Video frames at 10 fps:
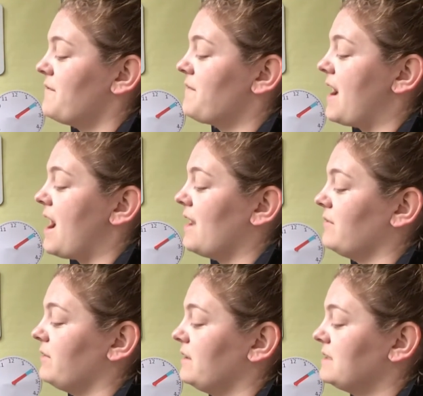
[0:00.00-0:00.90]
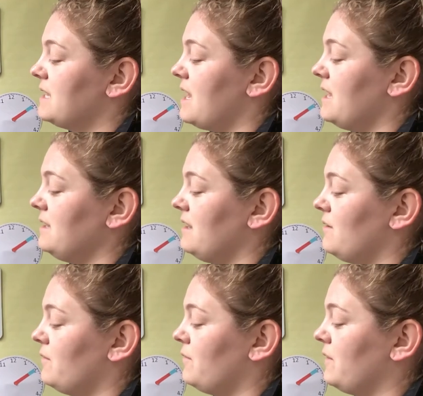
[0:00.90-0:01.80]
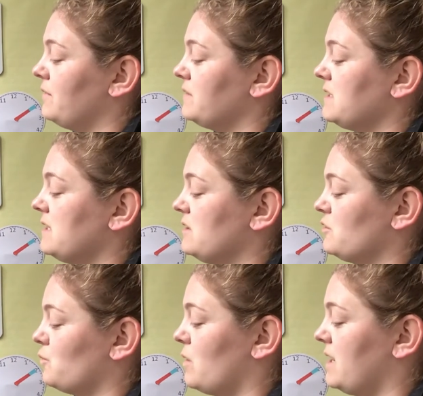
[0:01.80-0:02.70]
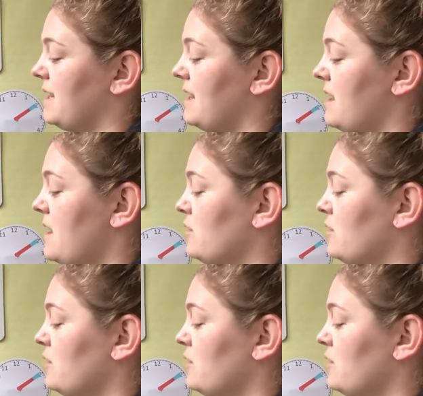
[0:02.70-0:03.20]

5, 10, 15, 20,